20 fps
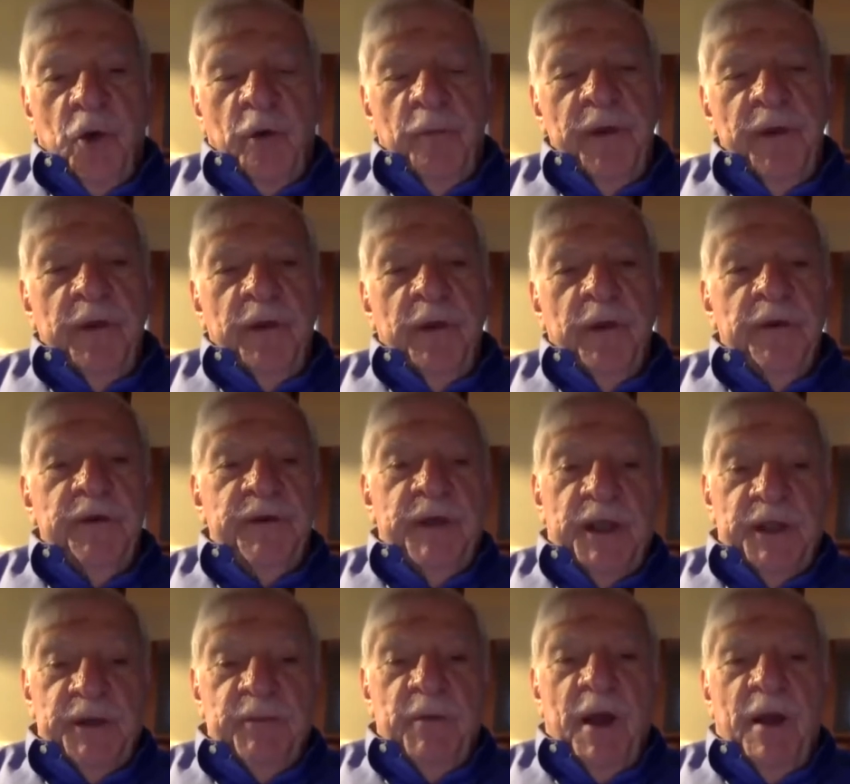because,
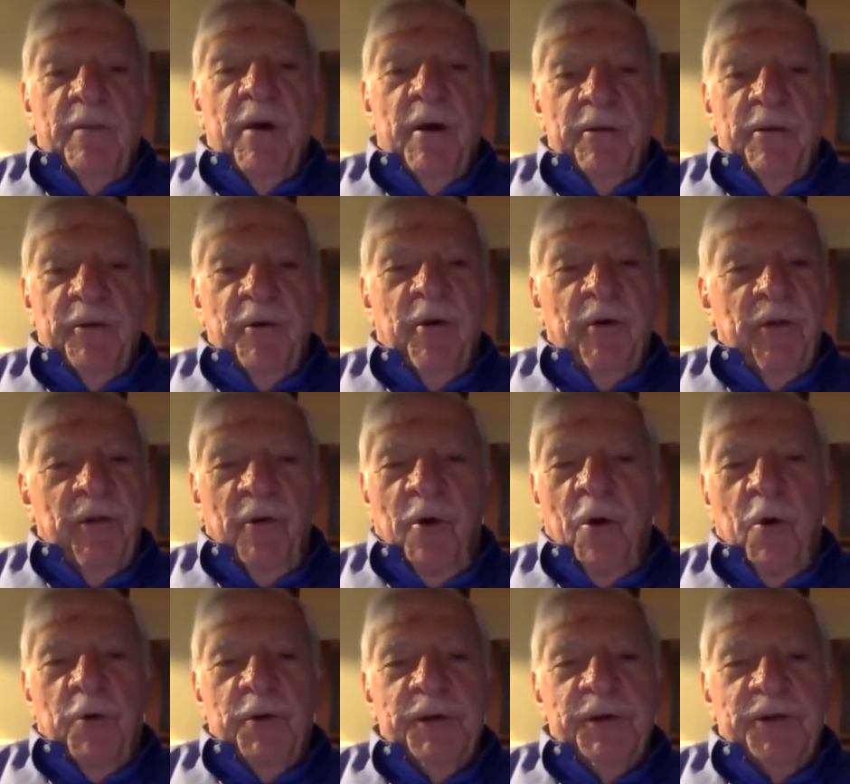as my mother
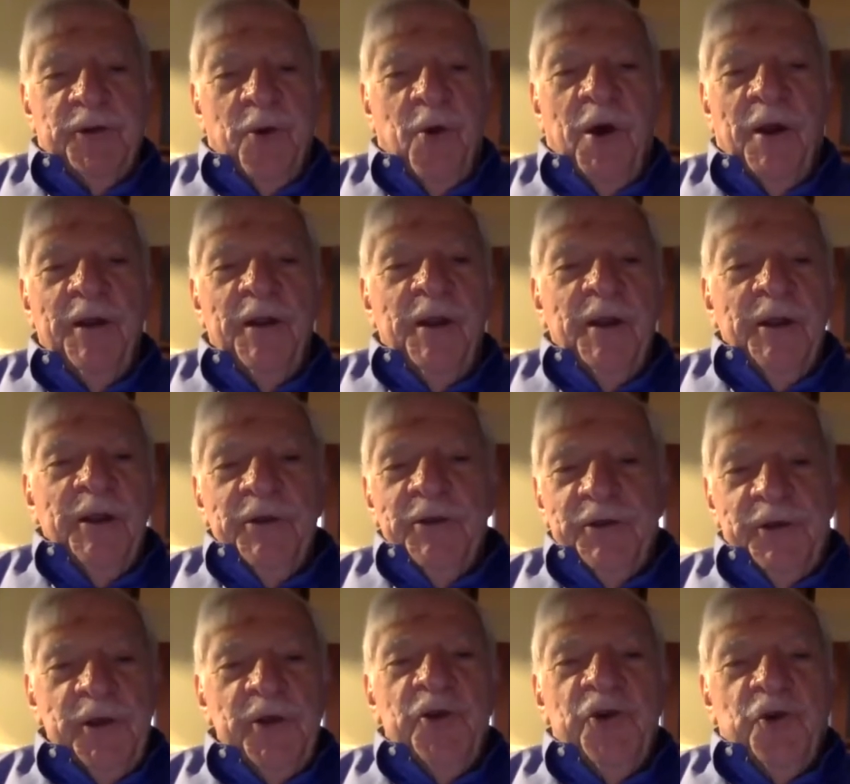always thought,
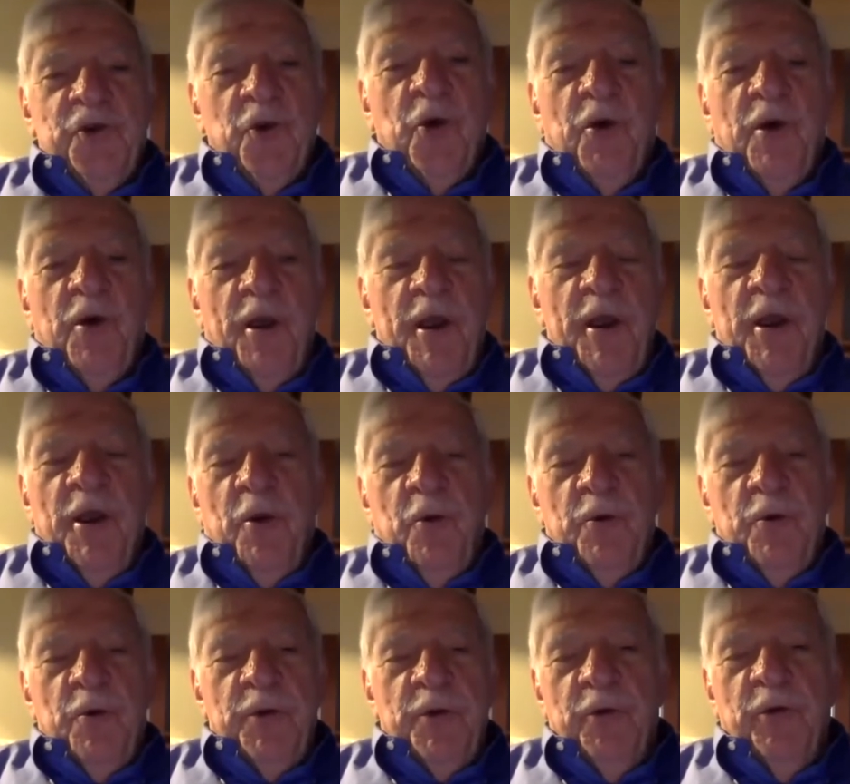seashore air
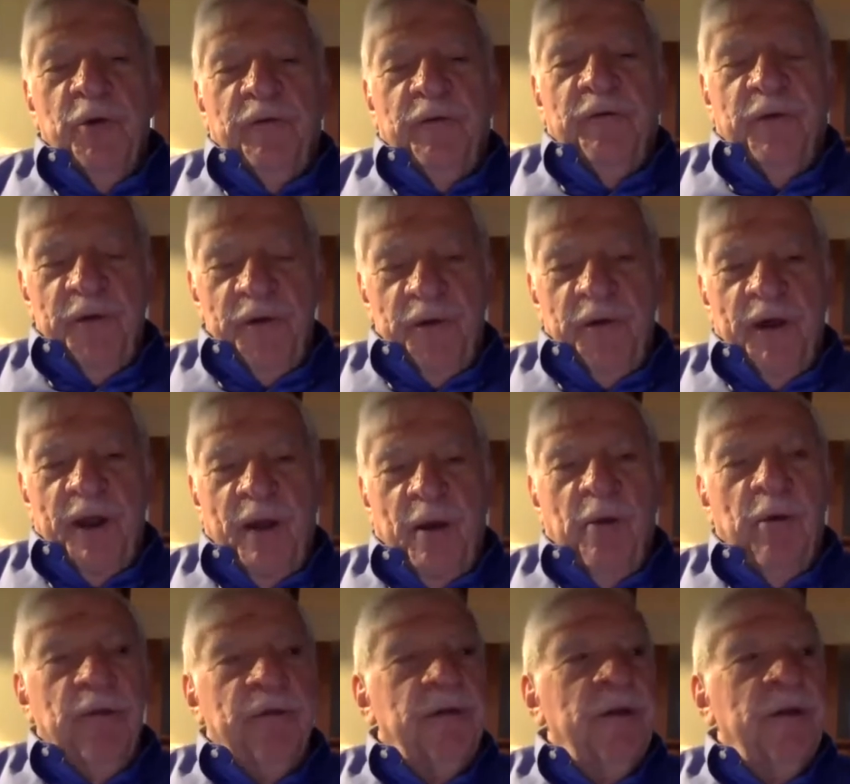was good for your health.